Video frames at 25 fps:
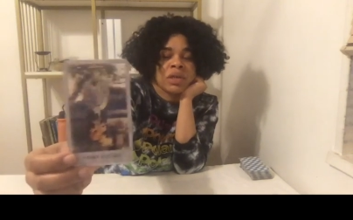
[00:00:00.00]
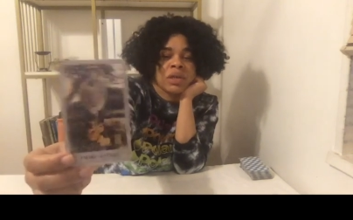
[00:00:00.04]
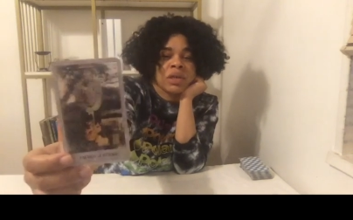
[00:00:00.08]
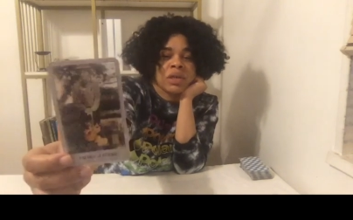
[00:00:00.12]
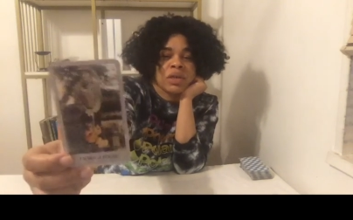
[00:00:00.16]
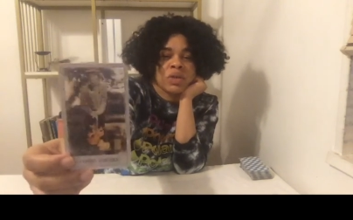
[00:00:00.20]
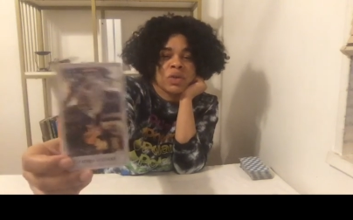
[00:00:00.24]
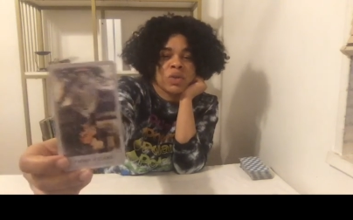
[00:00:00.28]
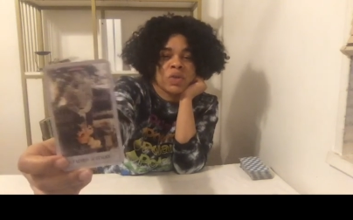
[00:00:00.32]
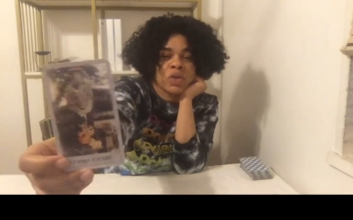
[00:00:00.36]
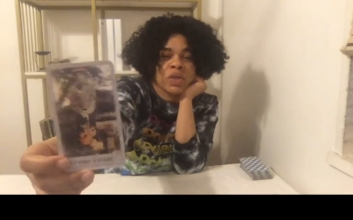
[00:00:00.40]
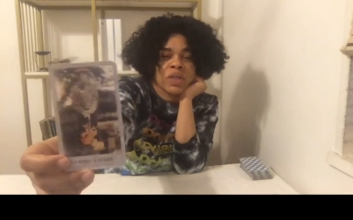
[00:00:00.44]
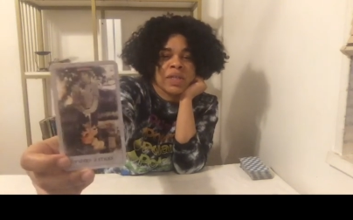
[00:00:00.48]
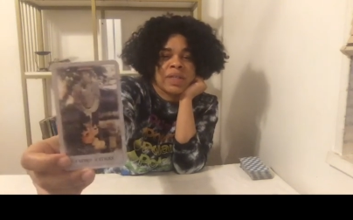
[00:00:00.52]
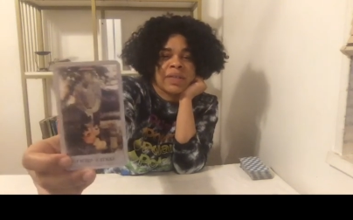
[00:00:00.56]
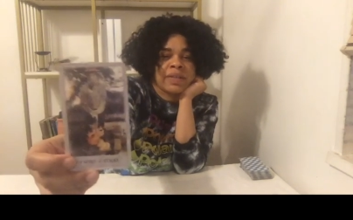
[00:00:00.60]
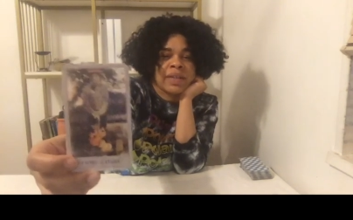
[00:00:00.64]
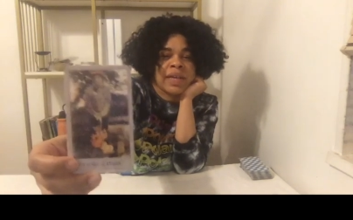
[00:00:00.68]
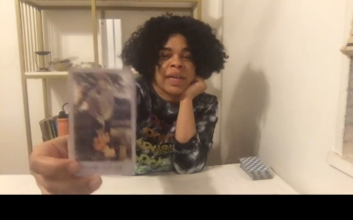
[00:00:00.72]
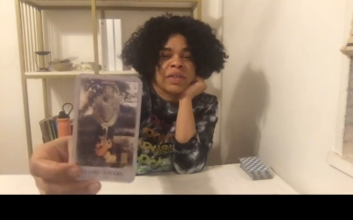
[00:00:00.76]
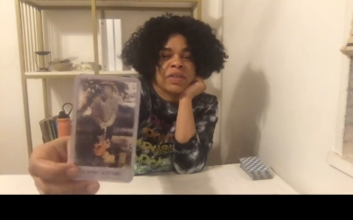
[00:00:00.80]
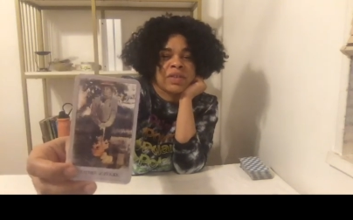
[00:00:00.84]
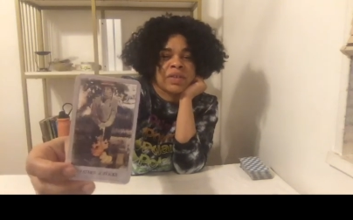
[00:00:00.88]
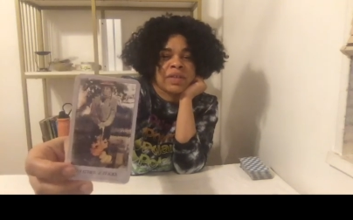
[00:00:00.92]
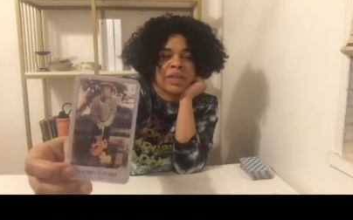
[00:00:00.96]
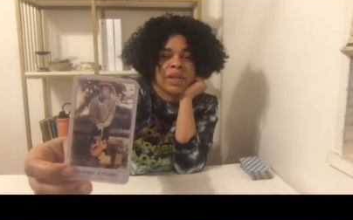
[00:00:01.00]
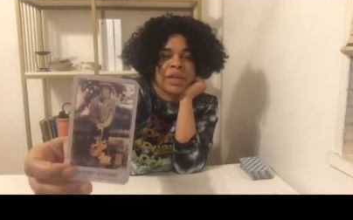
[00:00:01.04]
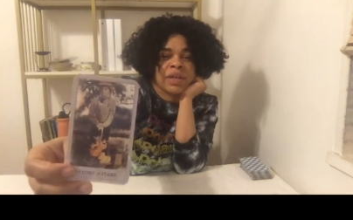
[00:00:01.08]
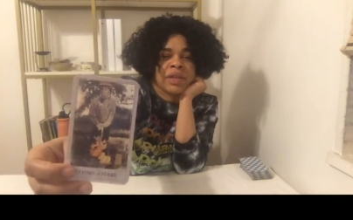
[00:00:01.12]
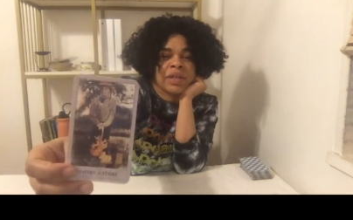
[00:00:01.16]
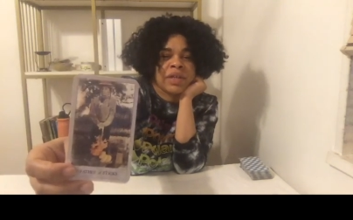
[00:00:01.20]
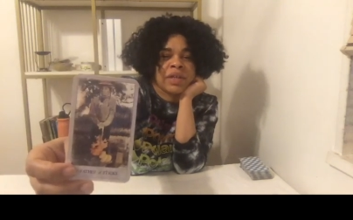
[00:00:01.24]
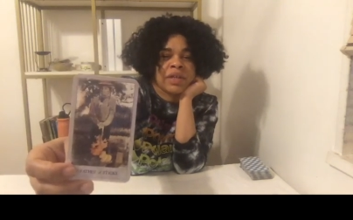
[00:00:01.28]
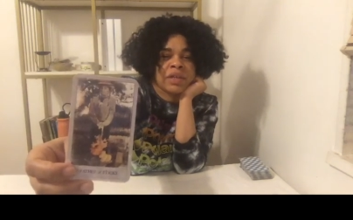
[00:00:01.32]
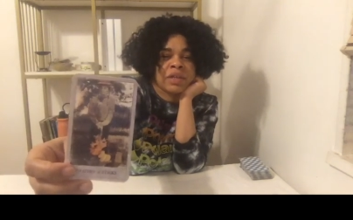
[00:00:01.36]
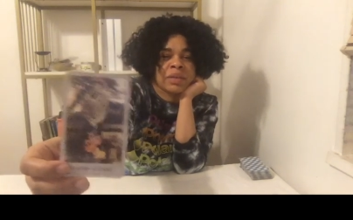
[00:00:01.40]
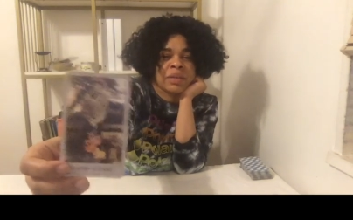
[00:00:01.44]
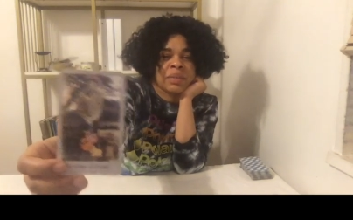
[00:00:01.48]
Usually
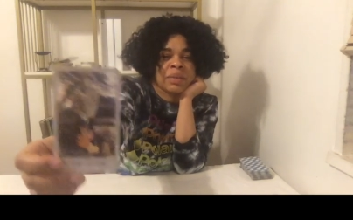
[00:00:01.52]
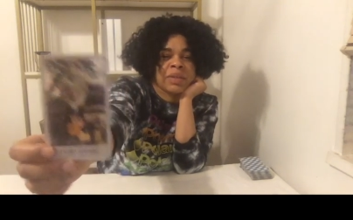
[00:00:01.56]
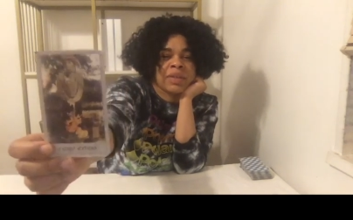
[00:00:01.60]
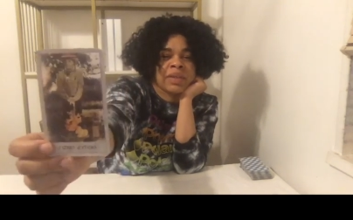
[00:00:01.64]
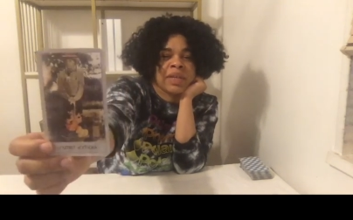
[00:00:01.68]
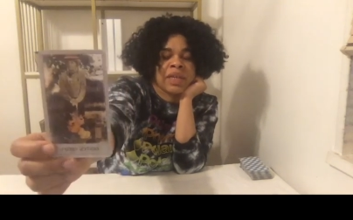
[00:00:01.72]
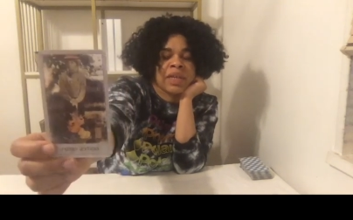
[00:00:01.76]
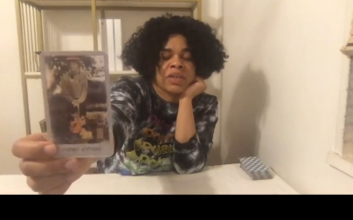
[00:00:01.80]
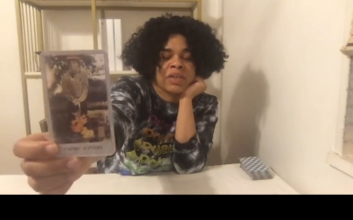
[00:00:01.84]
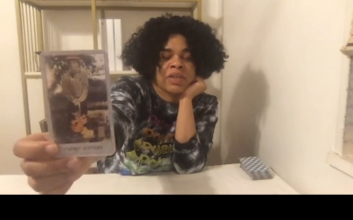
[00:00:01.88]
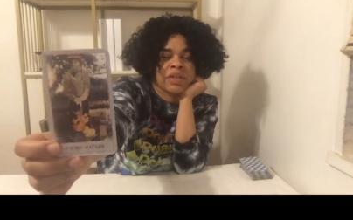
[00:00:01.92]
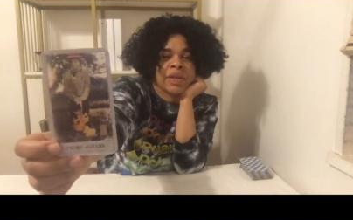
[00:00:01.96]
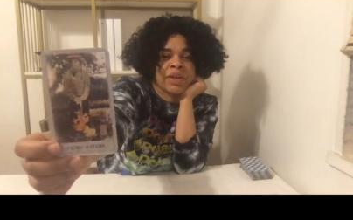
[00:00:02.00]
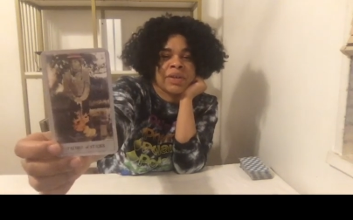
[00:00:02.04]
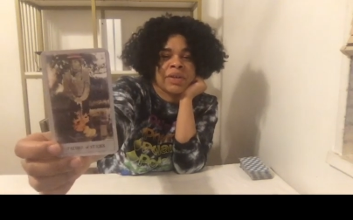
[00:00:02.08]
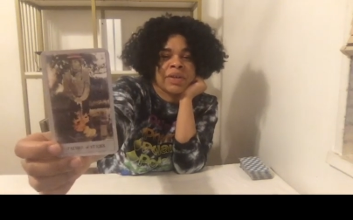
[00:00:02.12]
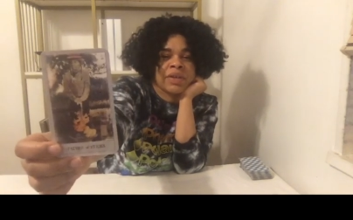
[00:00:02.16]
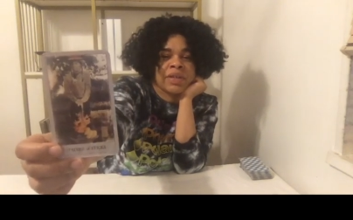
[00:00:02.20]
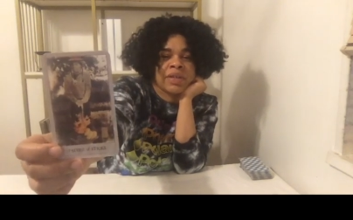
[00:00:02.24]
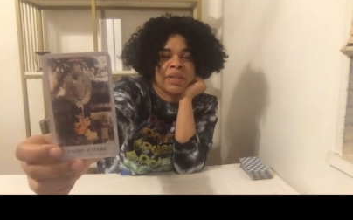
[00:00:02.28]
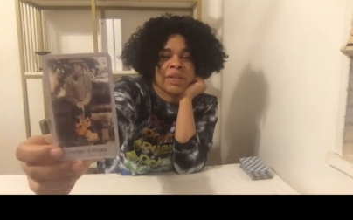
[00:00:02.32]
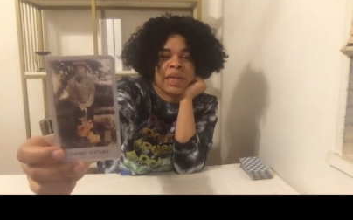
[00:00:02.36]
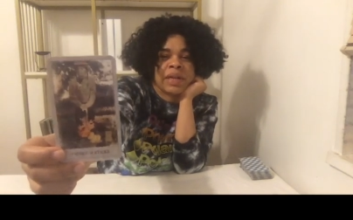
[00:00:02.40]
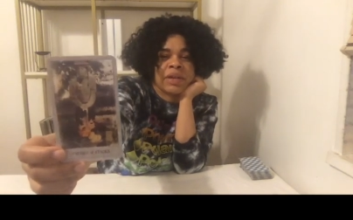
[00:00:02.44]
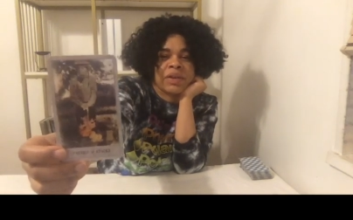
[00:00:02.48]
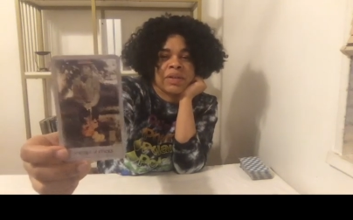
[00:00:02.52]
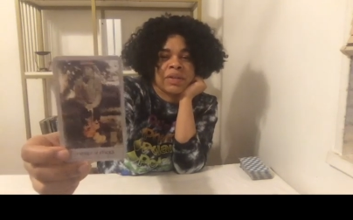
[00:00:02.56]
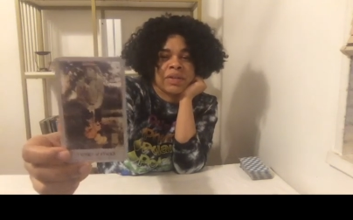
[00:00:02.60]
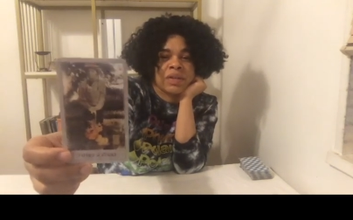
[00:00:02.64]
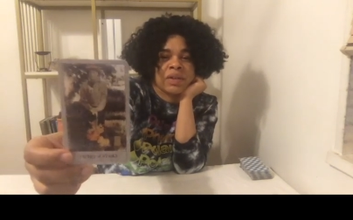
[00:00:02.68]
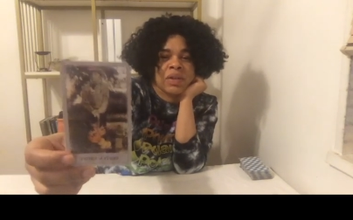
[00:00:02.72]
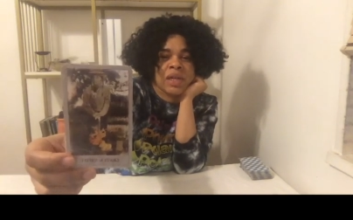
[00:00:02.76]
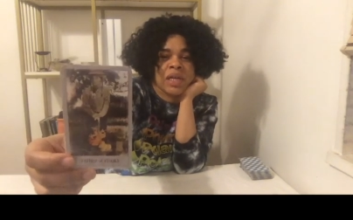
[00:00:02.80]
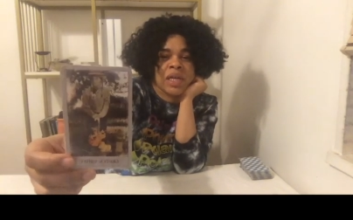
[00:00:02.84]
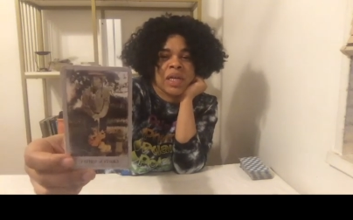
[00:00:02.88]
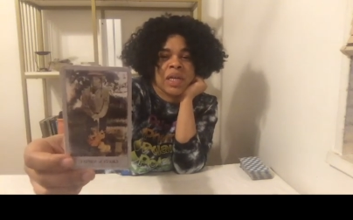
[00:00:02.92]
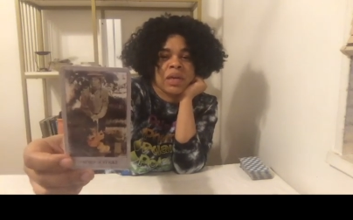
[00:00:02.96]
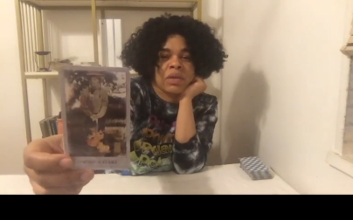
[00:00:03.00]
Sagittarius, could be Sagittarius, Aries, or
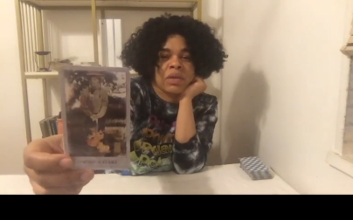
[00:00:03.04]
Leo.